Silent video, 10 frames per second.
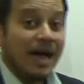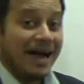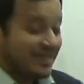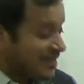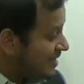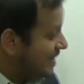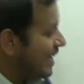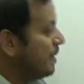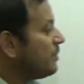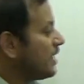At the
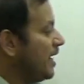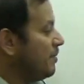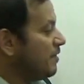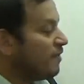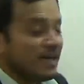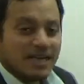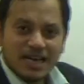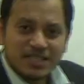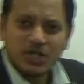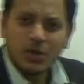same time, if I
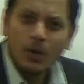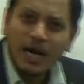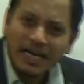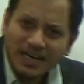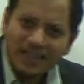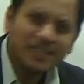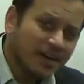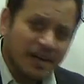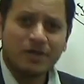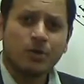ask you an
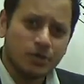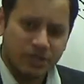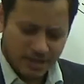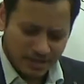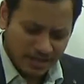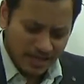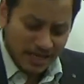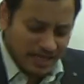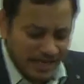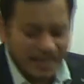alternate question,
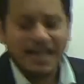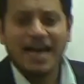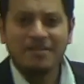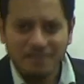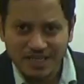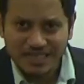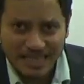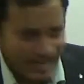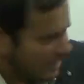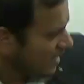that can we
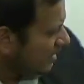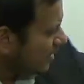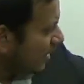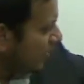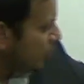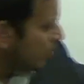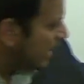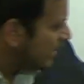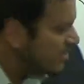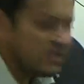say the
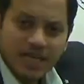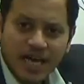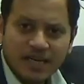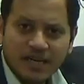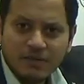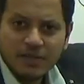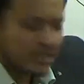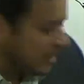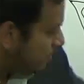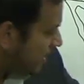Yucatan Channel, which
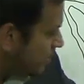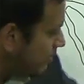separates